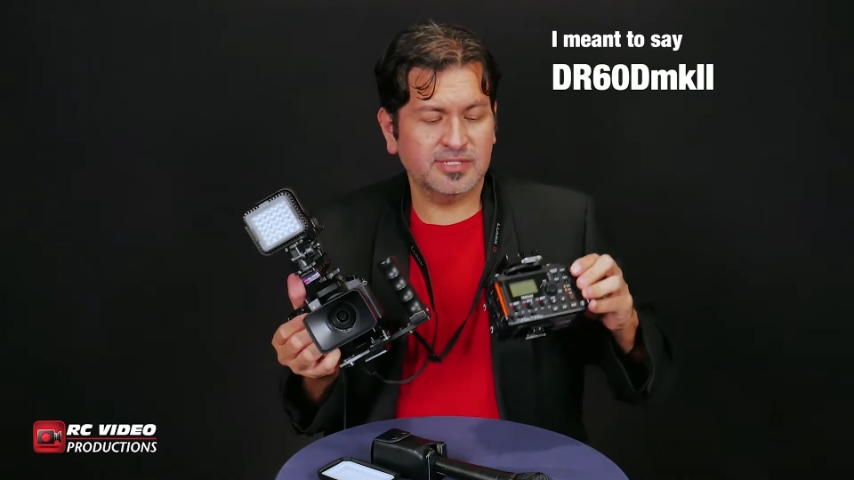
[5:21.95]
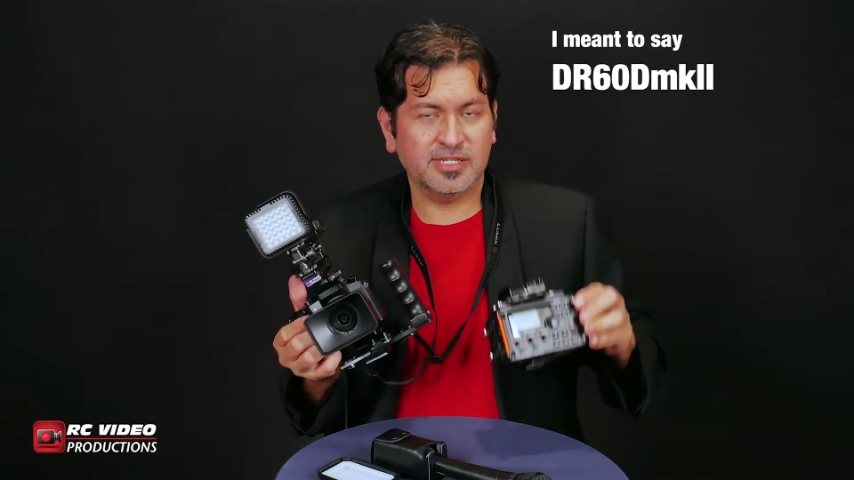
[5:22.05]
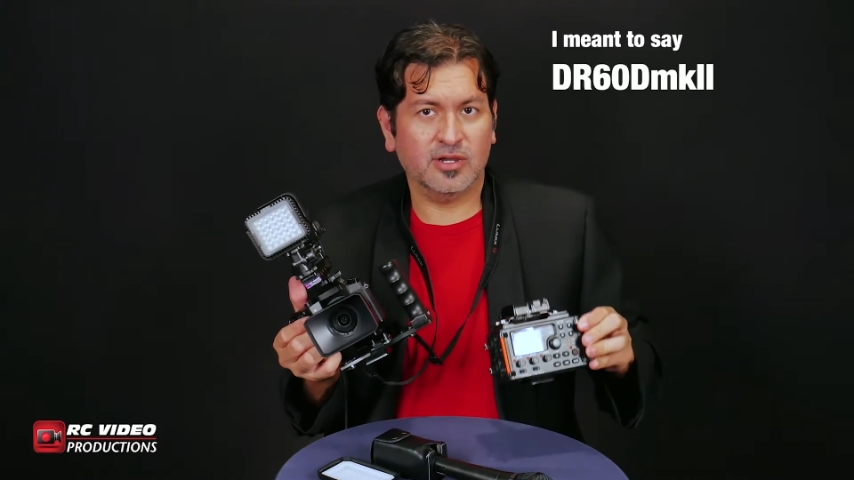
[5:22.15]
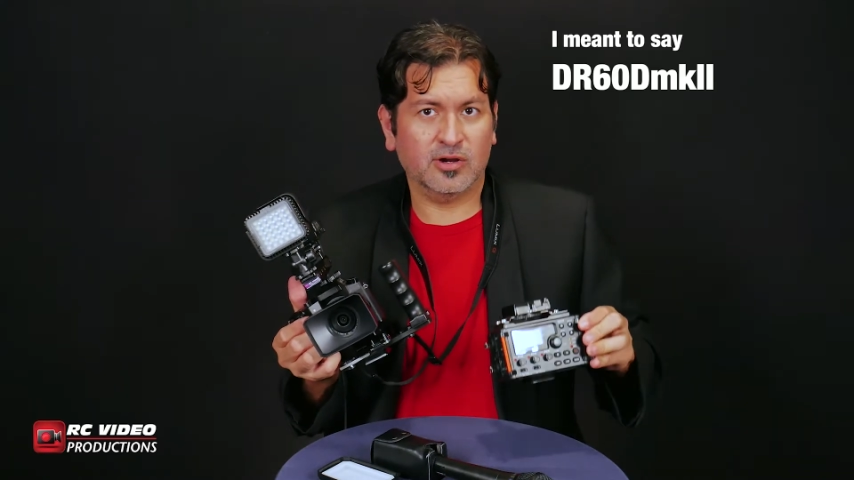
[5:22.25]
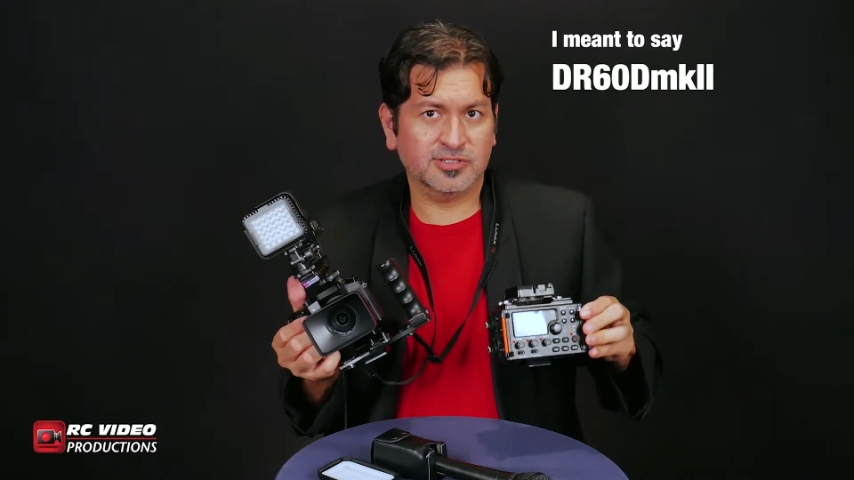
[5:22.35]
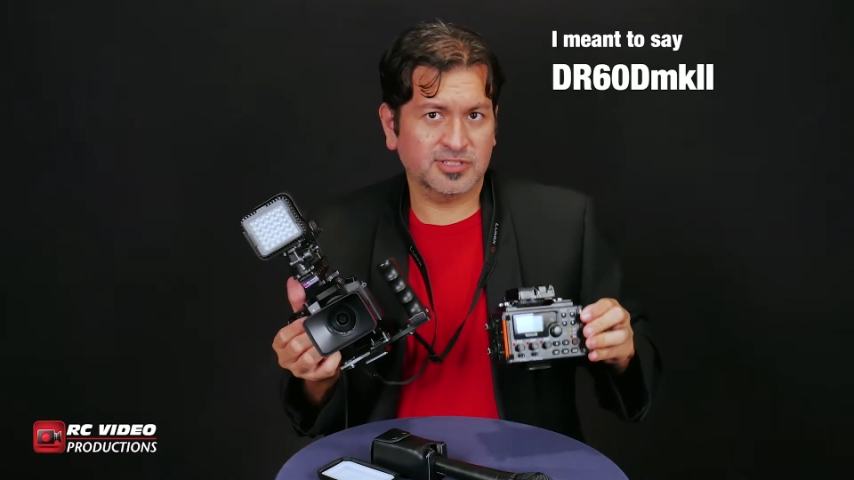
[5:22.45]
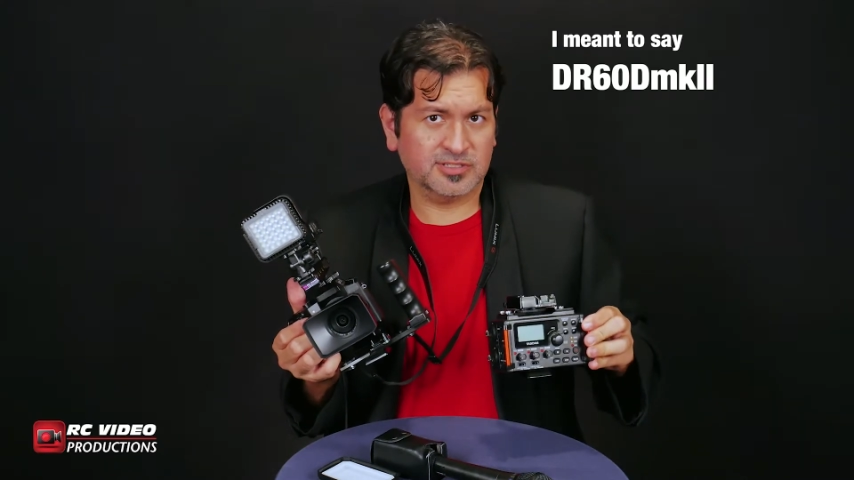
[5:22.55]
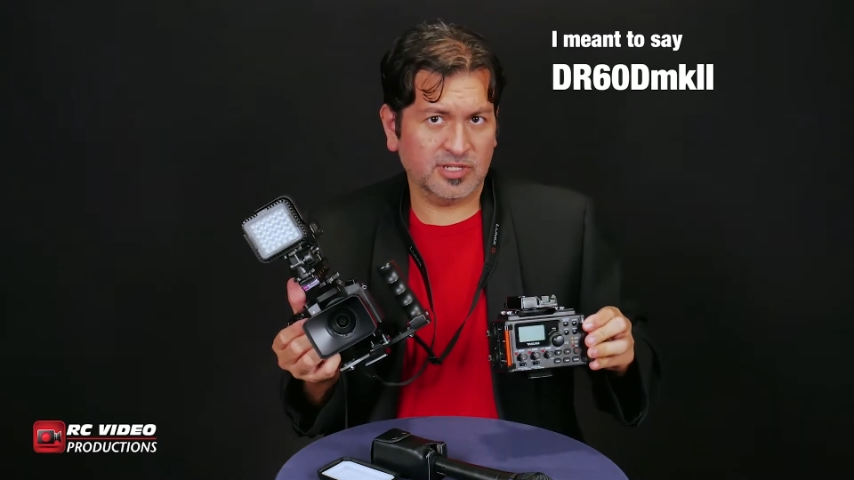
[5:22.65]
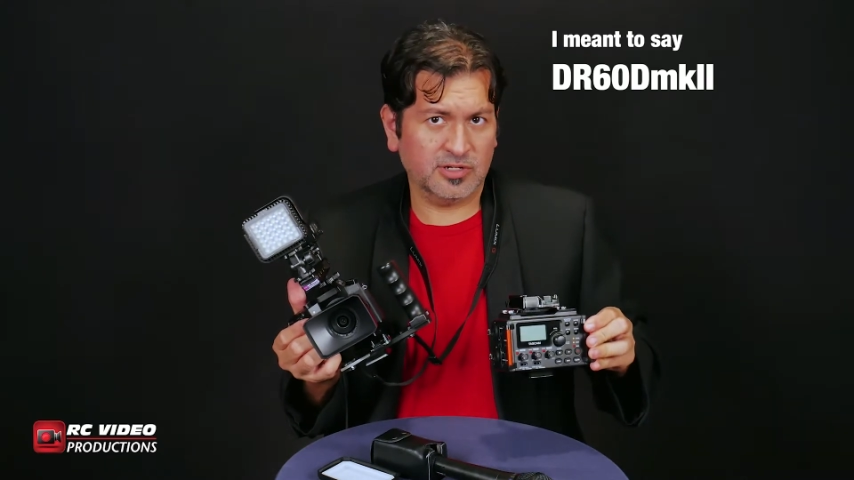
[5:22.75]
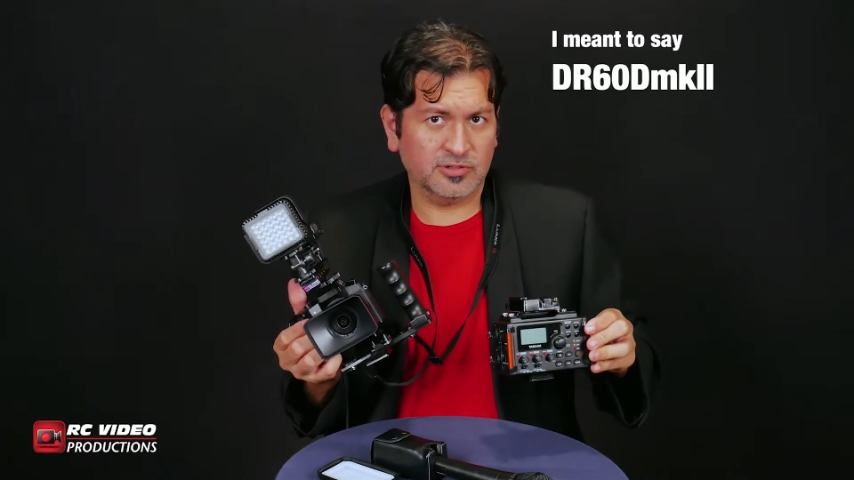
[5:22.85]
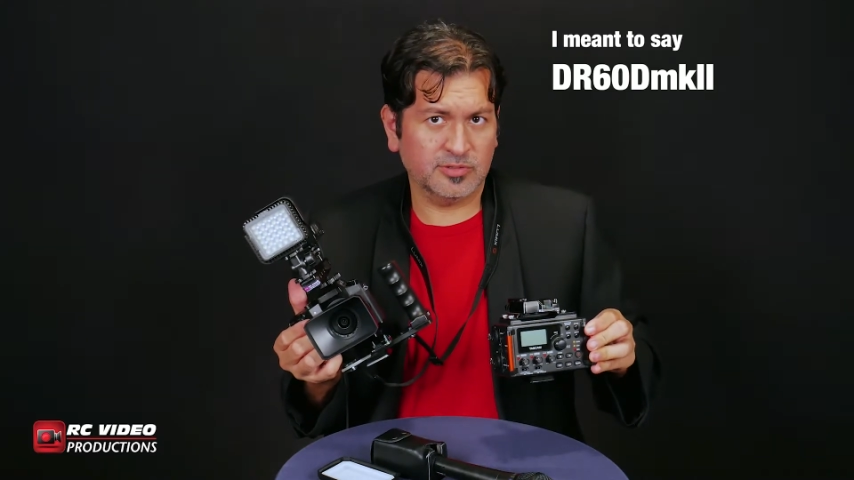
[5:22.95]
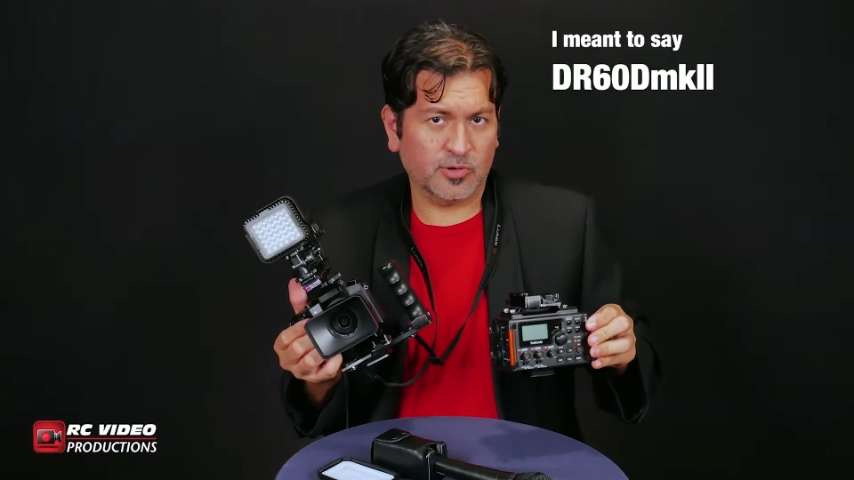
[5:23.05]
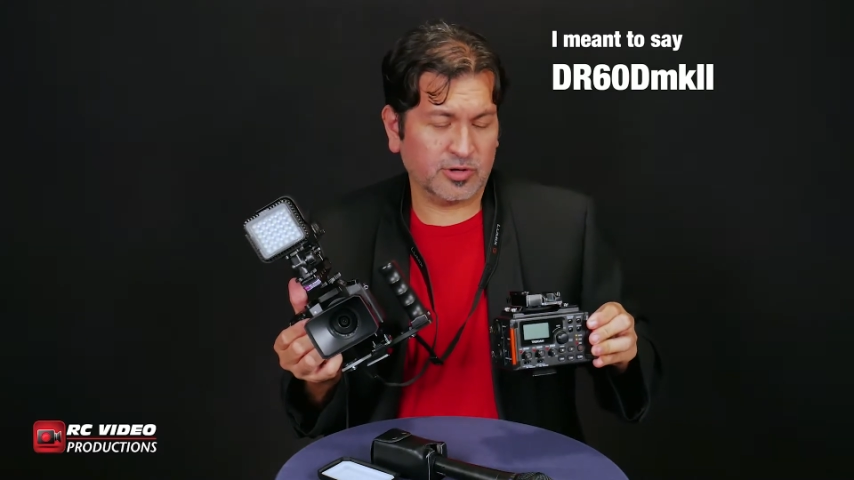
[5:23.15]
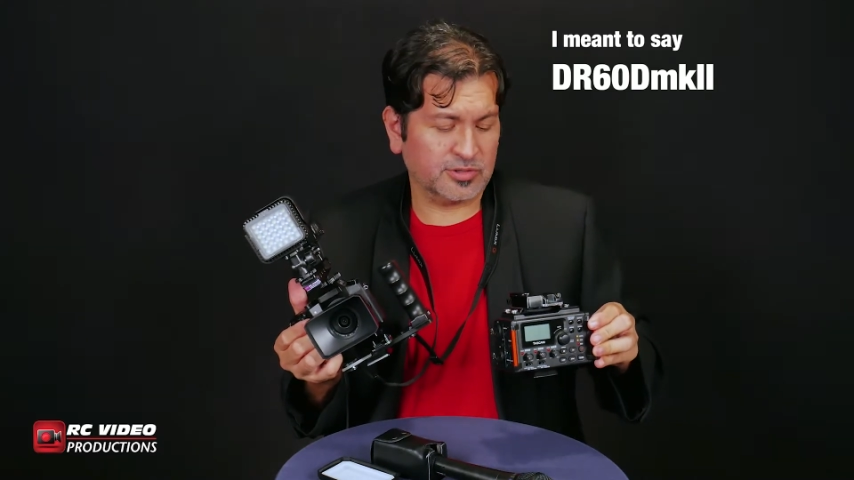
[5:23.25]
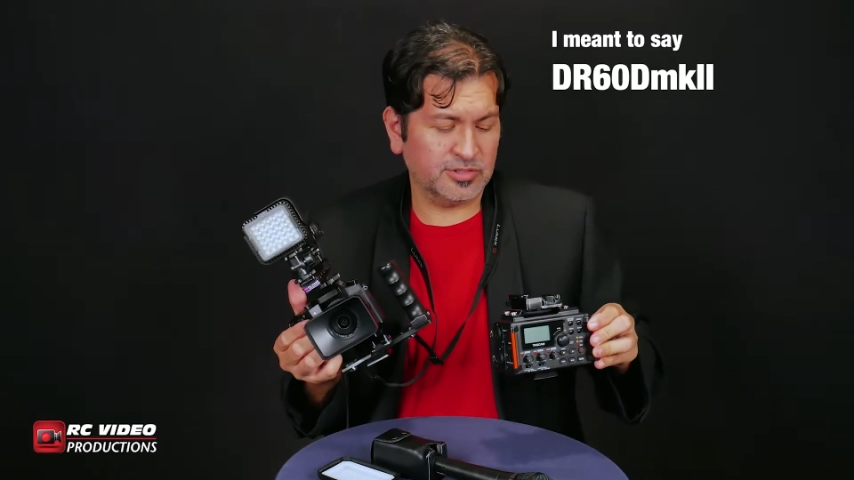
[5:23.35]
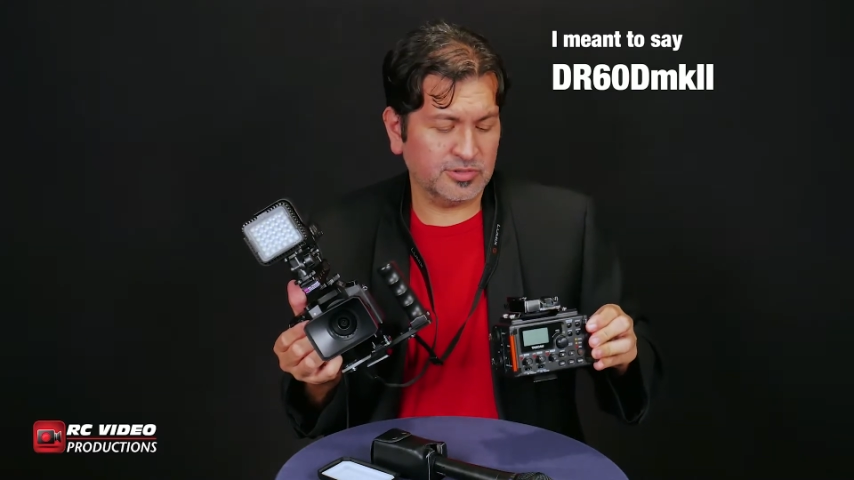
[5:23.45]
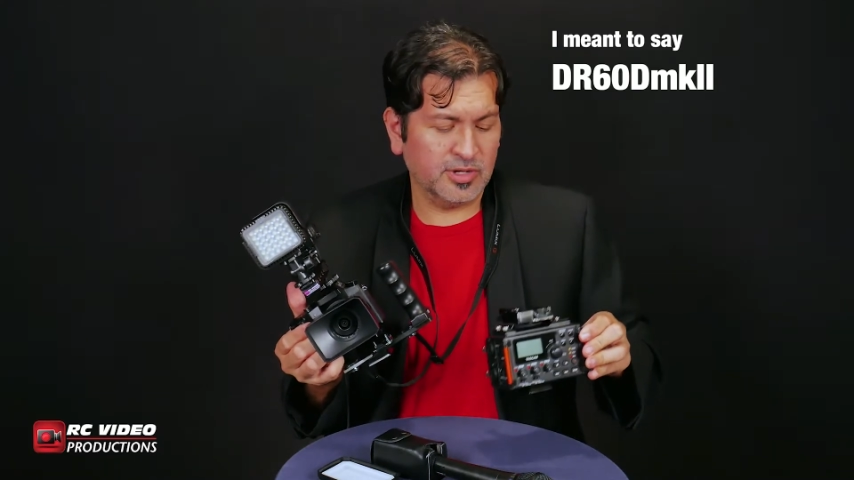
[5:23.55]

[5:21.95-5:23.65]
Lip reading: DR600 Mark II.